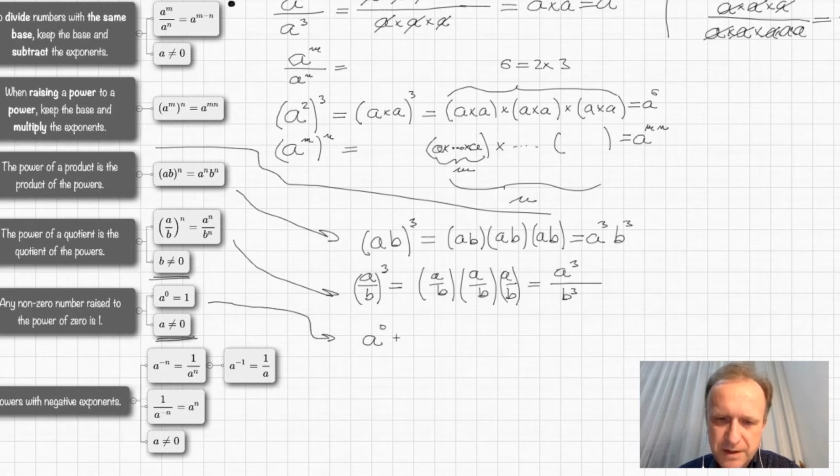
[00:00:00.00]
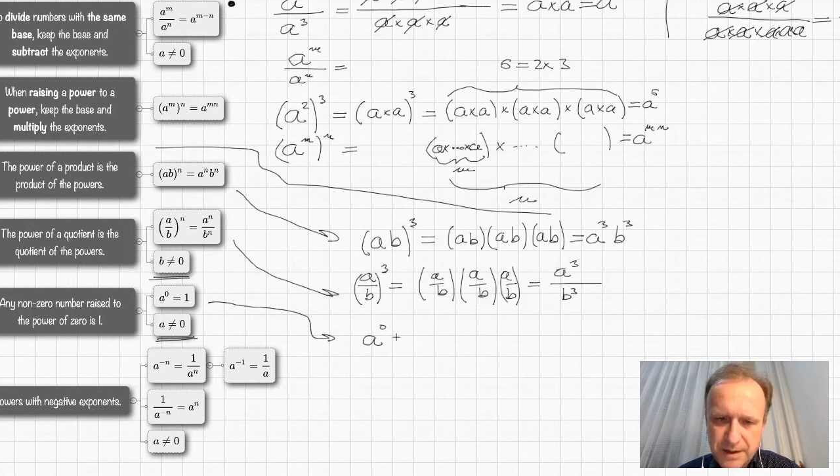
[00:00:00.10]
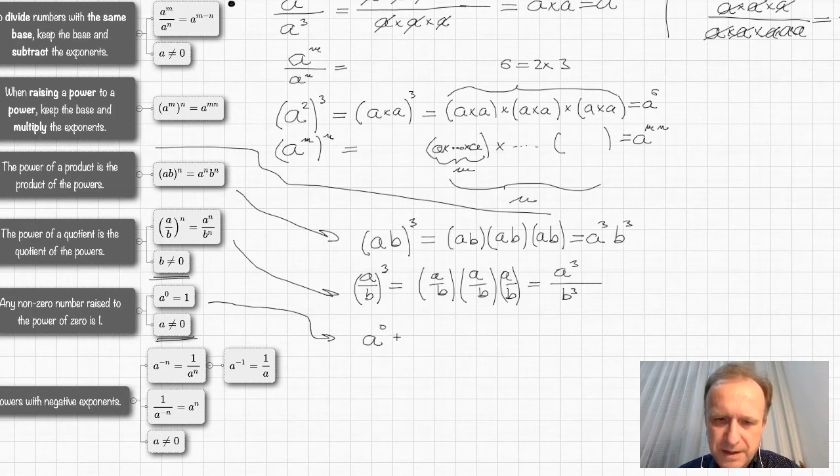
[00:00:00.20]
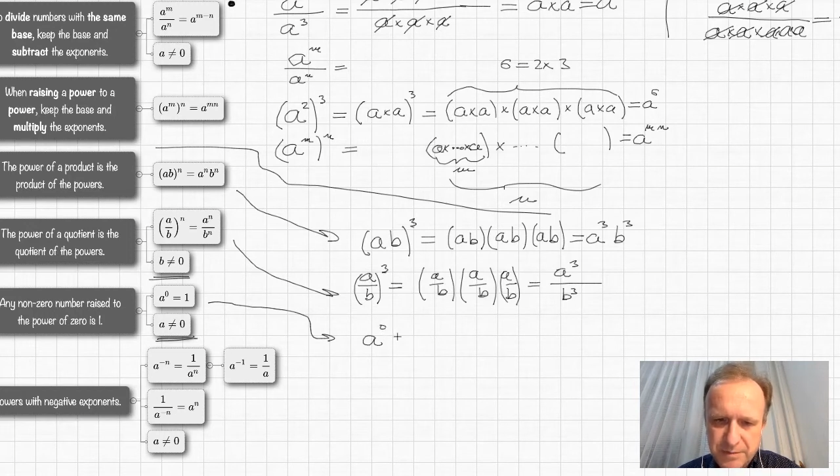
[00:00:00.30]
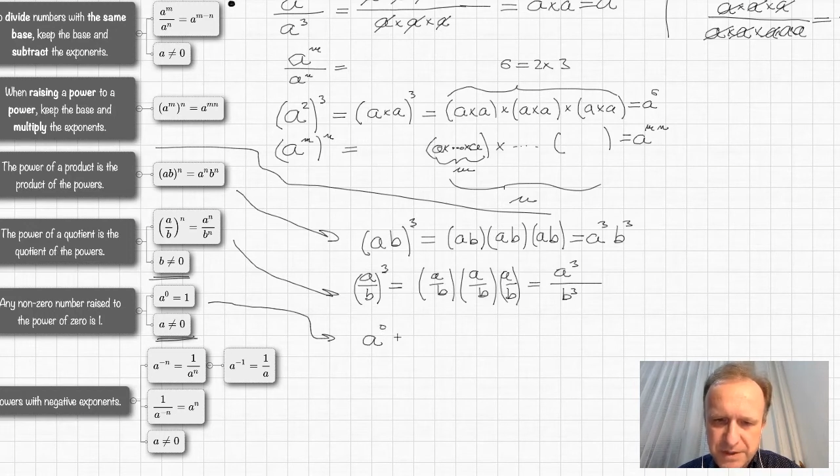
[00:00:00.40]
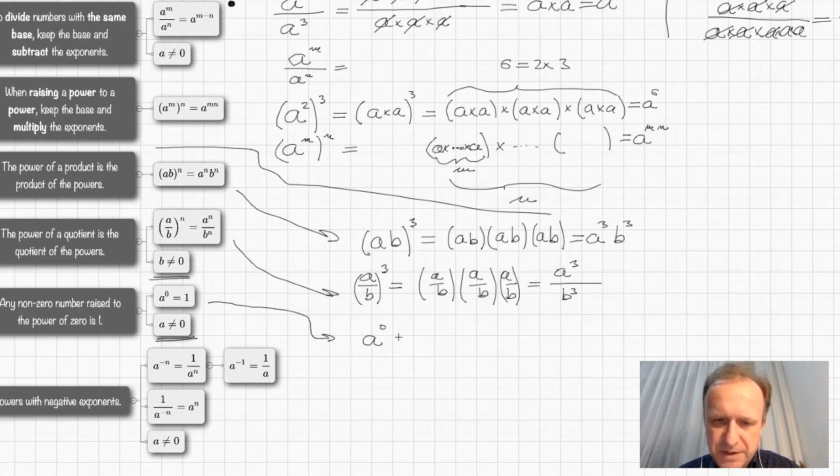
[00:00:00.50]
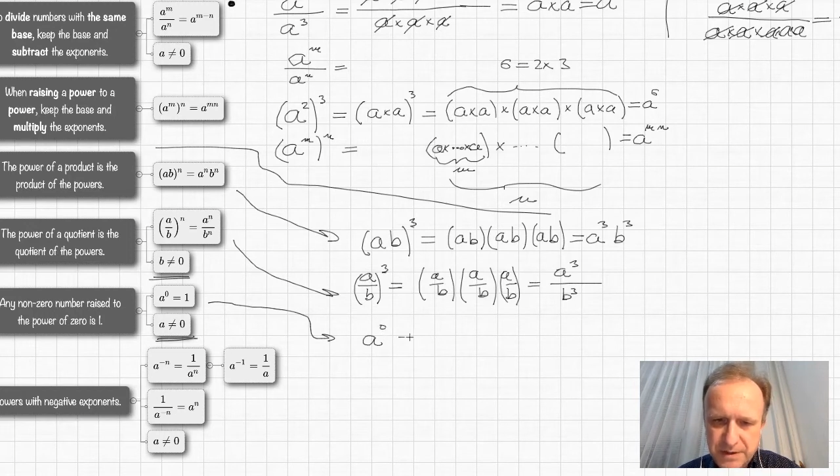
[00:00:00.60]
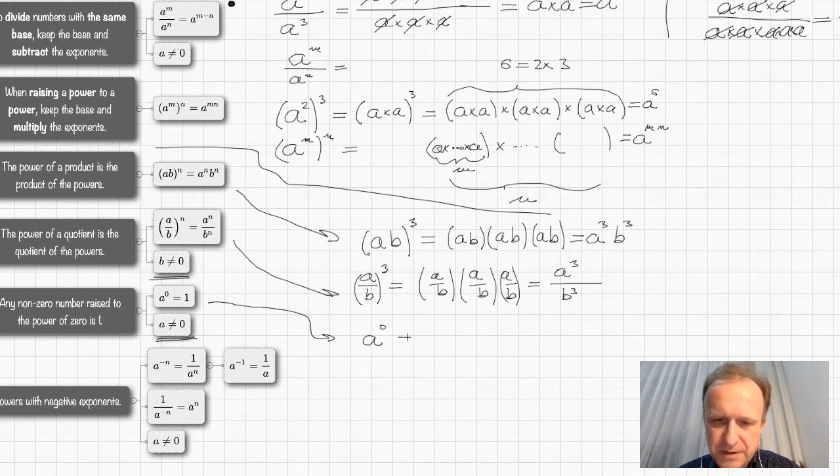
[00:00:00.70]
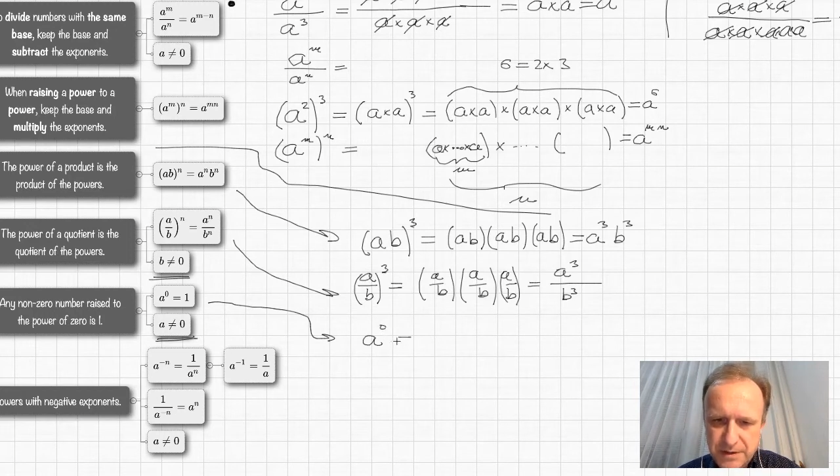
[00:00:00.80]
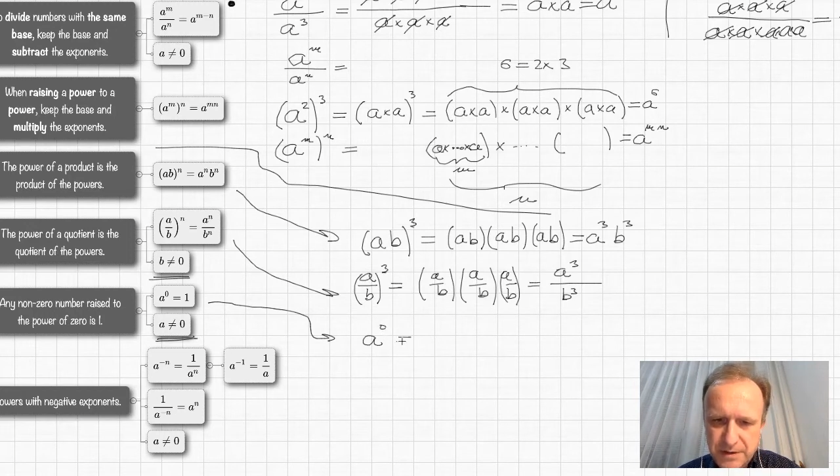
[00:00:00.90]
can
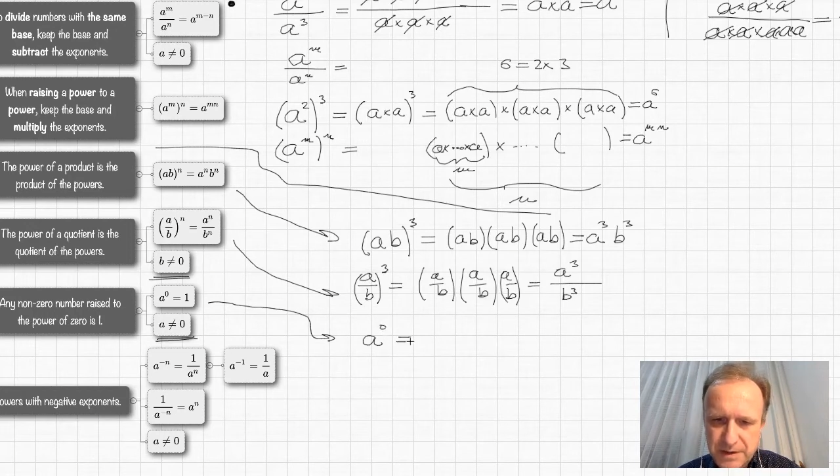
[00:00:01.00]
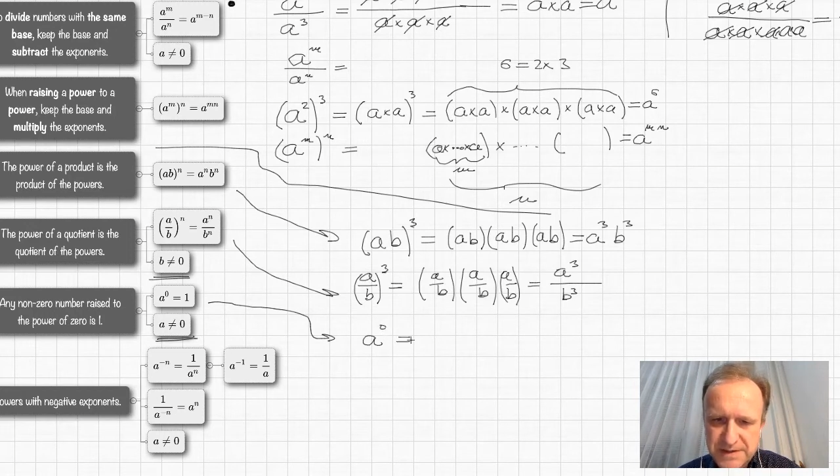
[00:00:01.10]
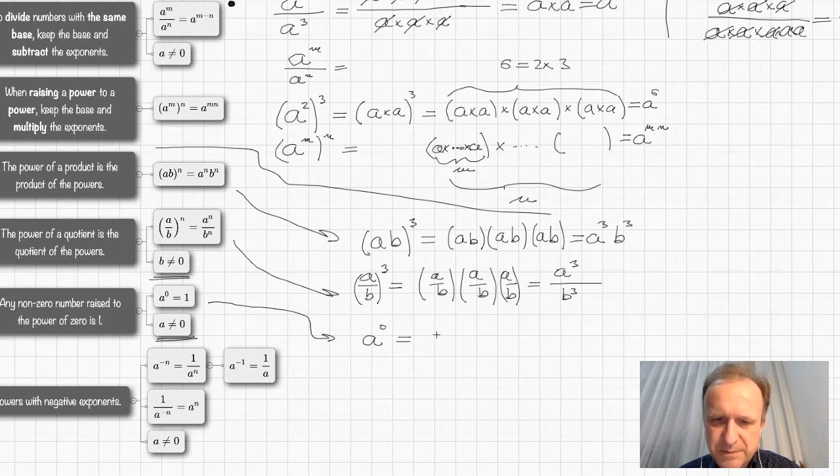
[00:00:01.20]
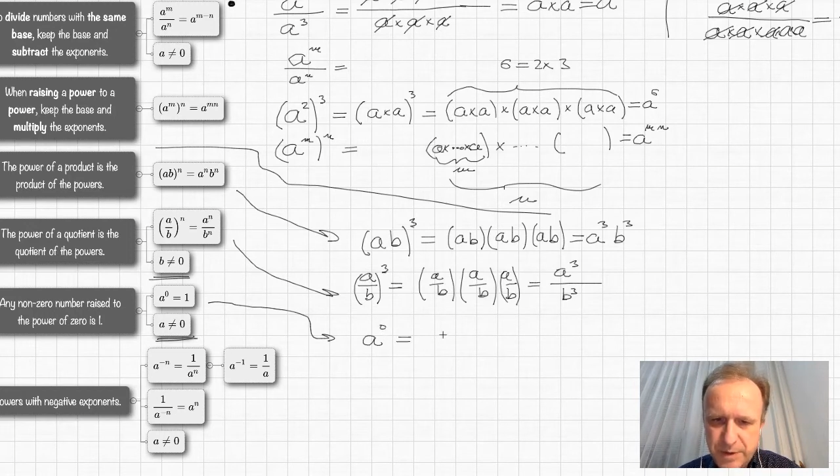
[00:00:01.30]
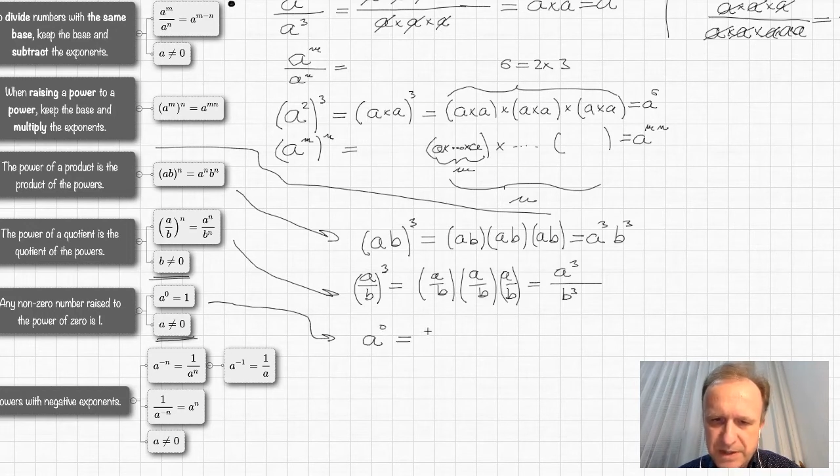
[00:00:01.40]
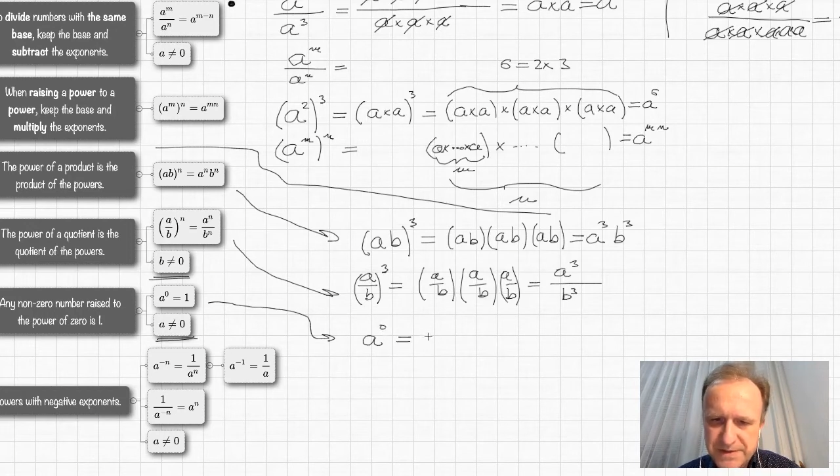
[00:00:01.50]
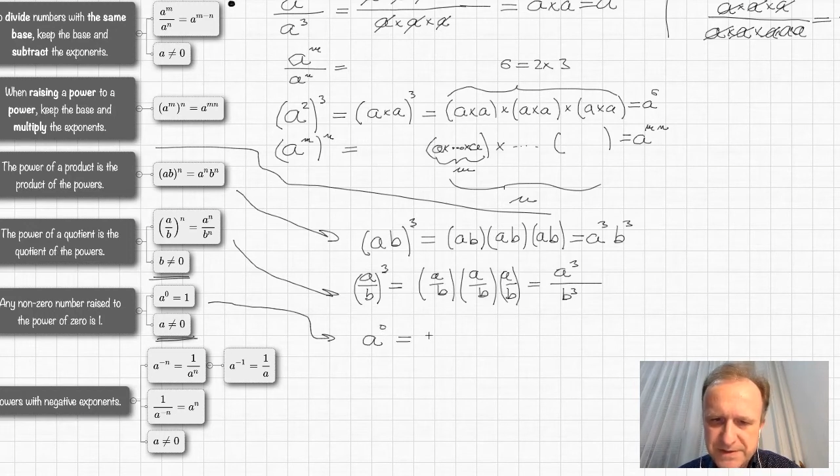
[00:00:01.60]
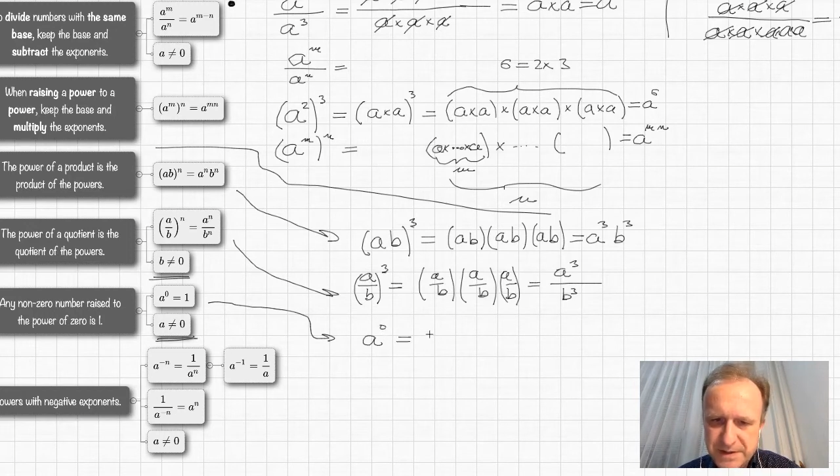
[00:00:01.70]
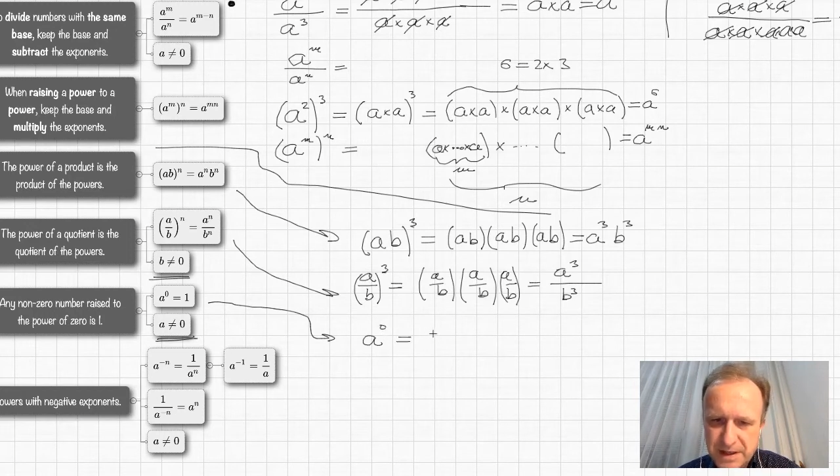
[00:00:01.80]
be expressed